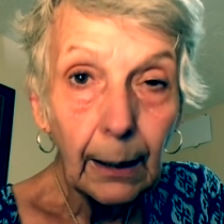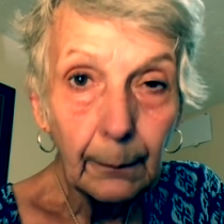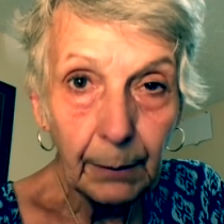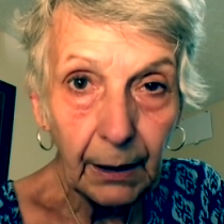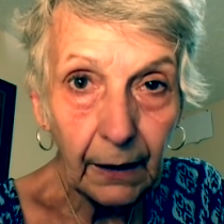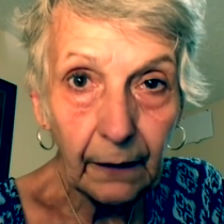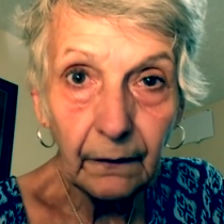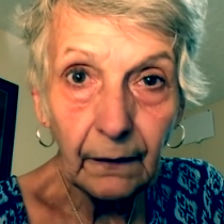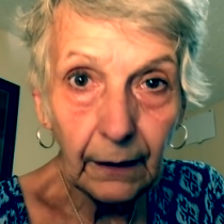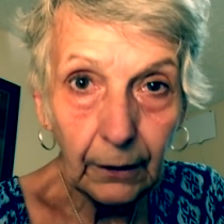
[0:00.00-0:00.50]

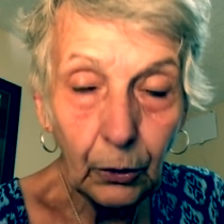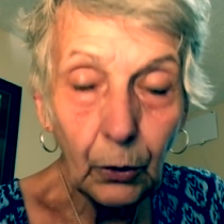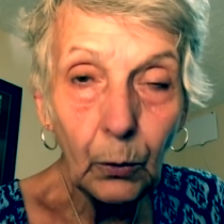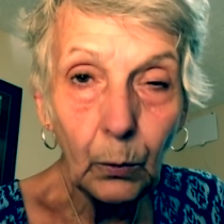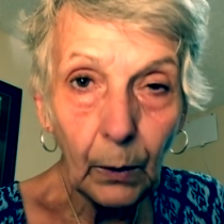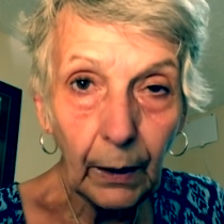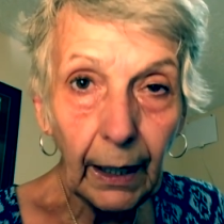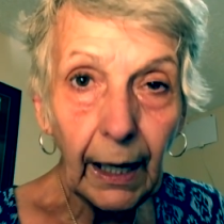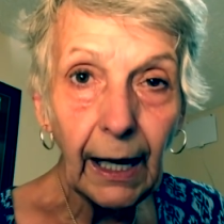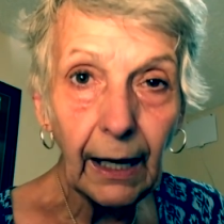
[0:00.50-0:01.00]
because I do
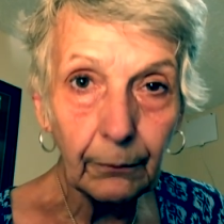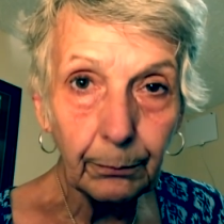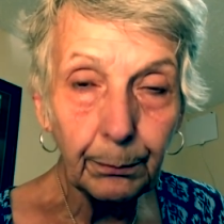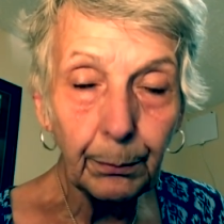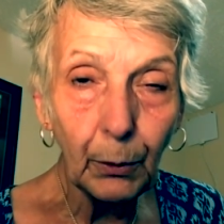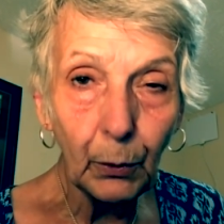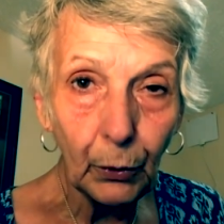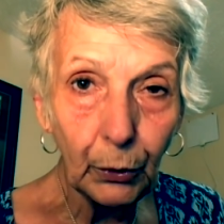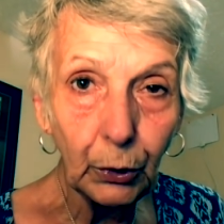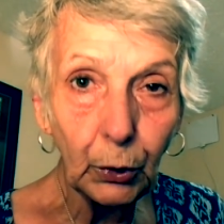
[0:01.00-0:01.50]
want to have
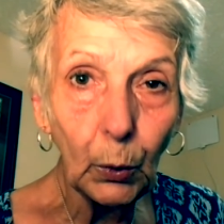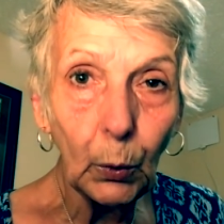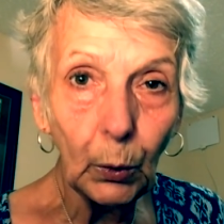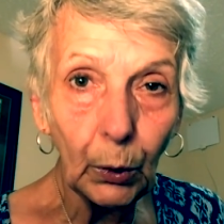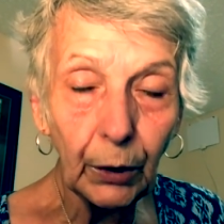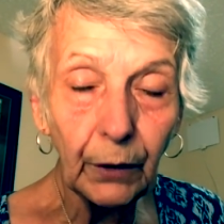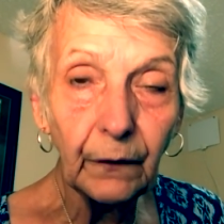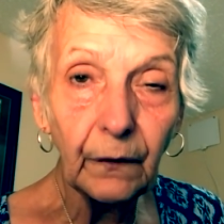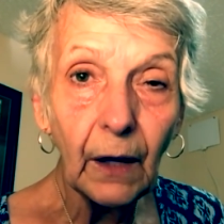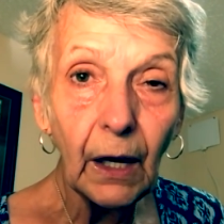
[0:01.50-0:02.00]
both
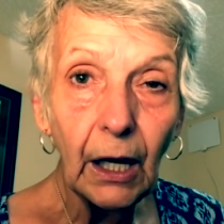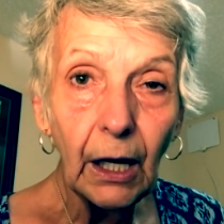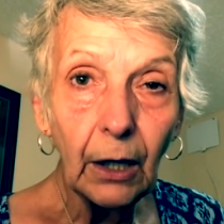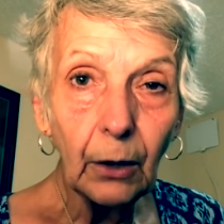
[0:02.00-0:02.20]
doors